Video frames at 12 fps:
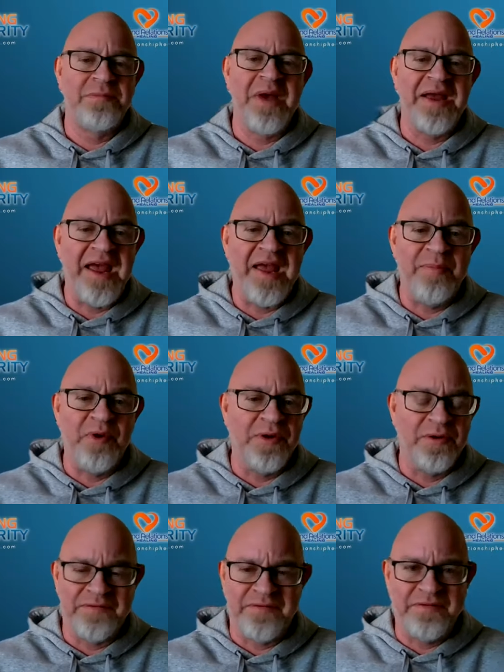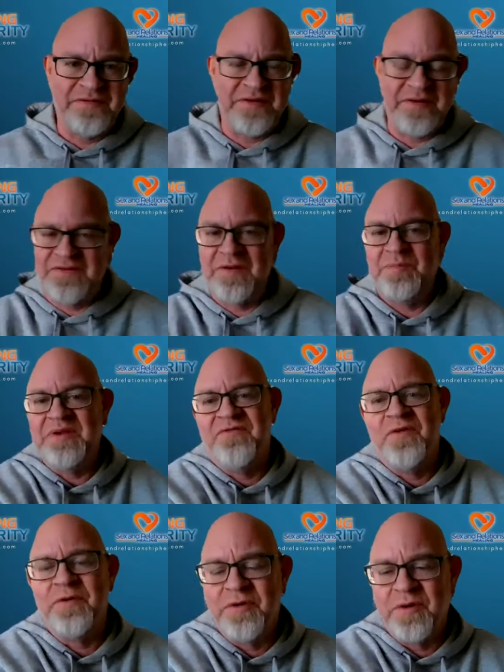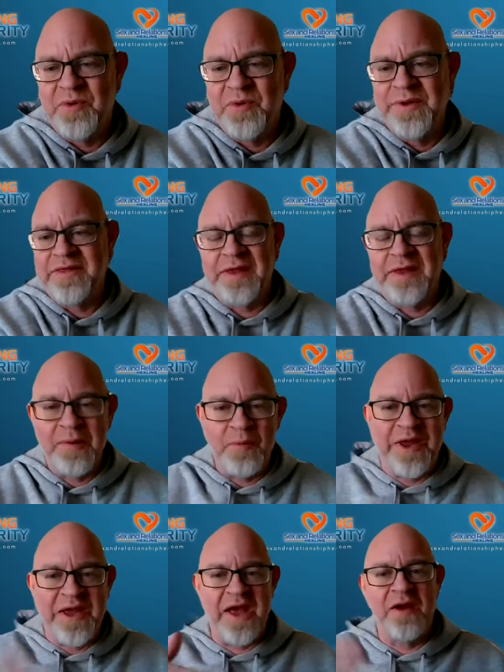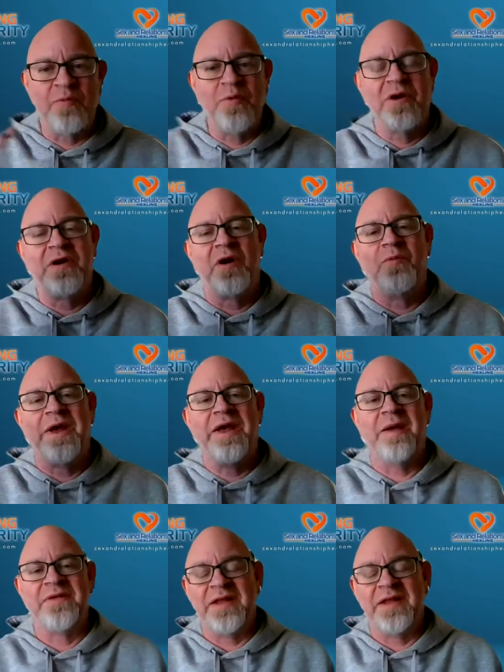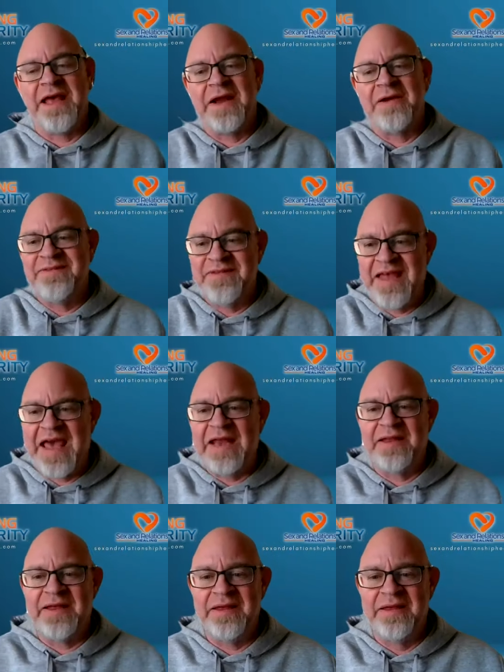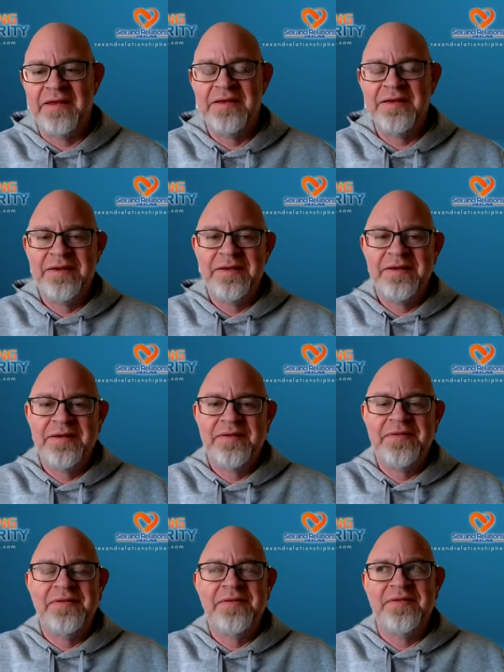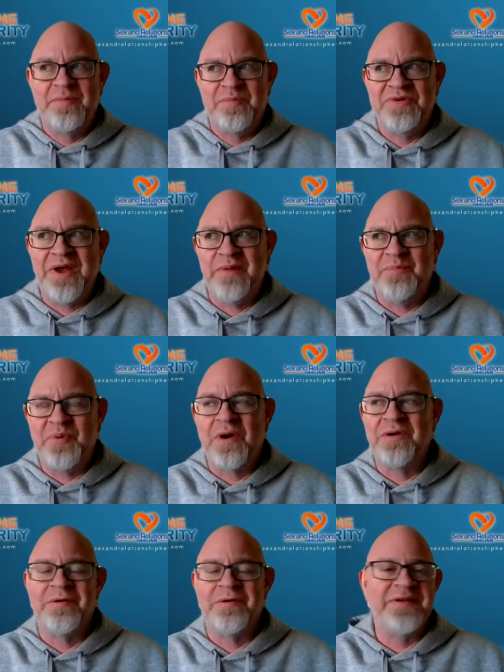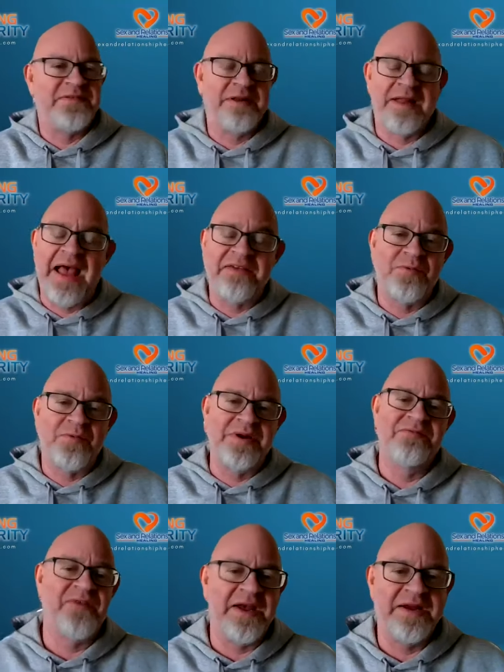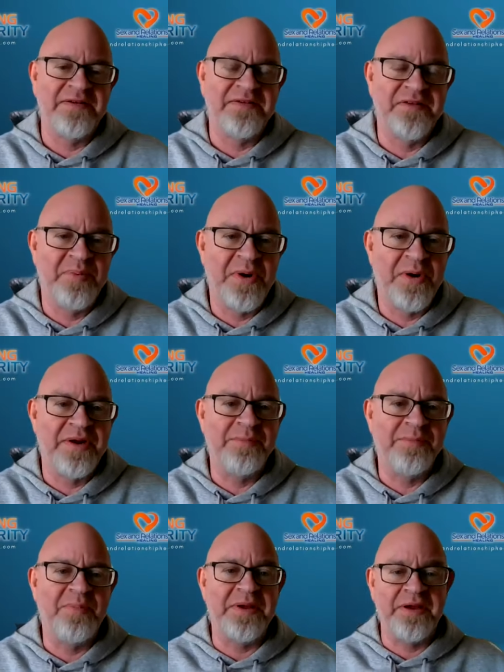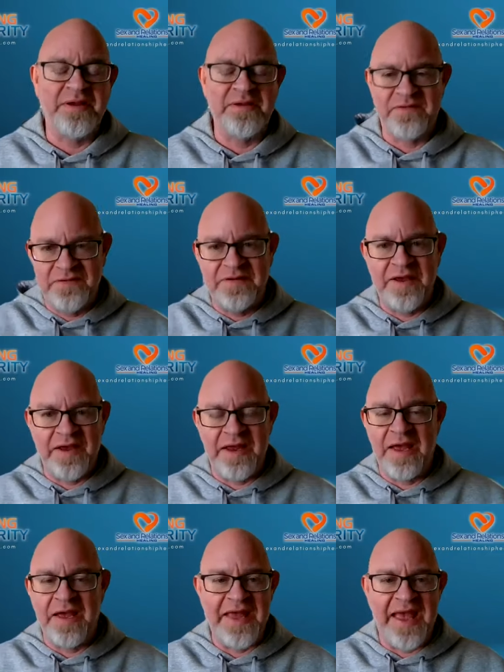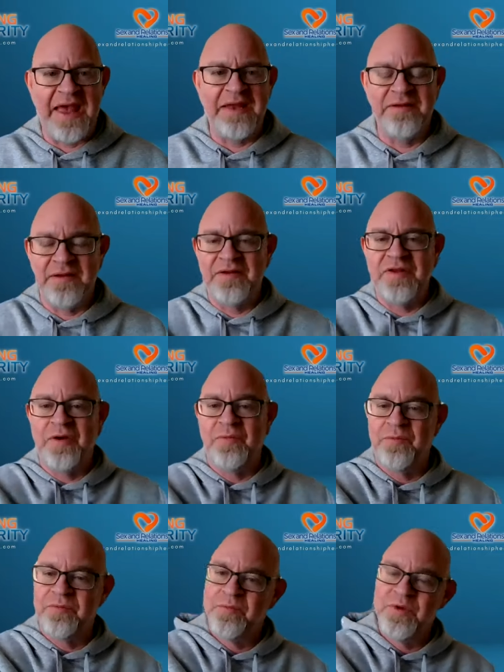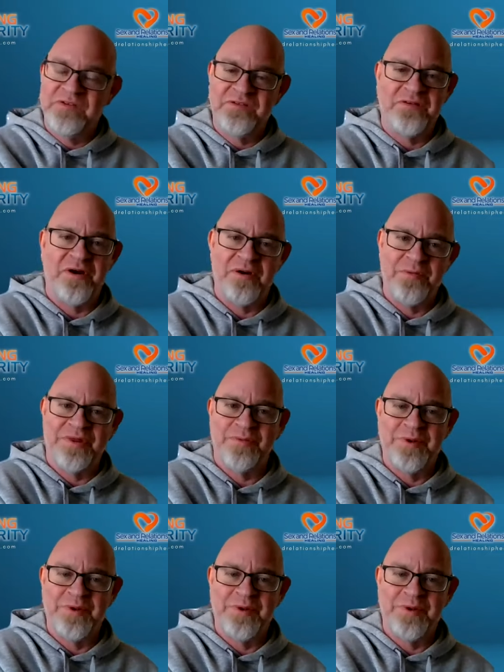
my neighbor to, to be vulnerable with. And we kind of work our way up to the ladder. And sadly, the betrayed partner is the last one invited to the party because again you know we start with